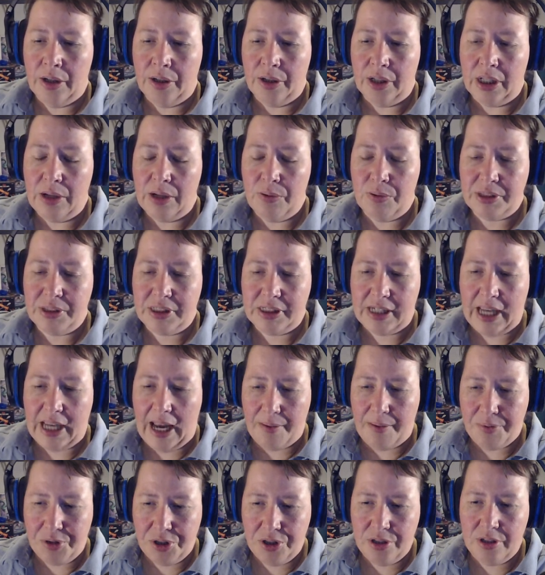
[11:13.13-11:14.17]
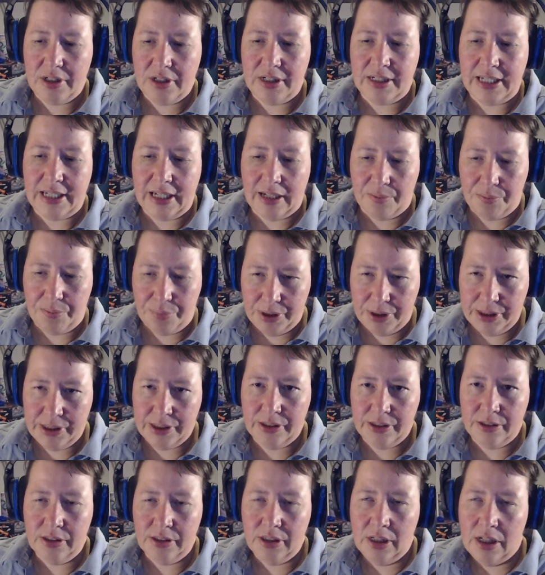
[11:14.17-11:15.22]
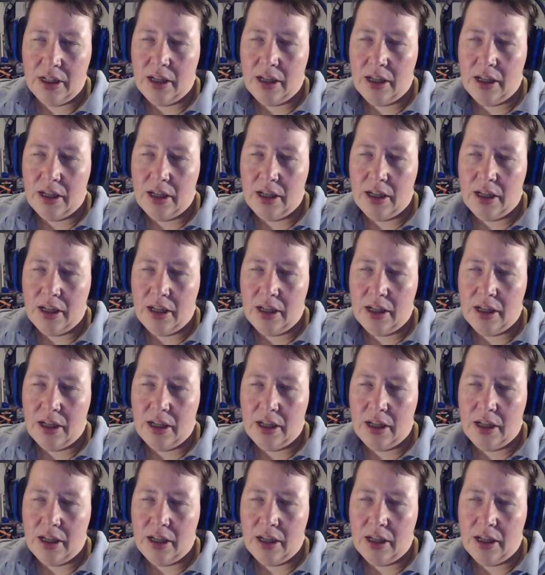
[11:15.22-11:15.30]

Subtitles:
was captured and taken prisoner.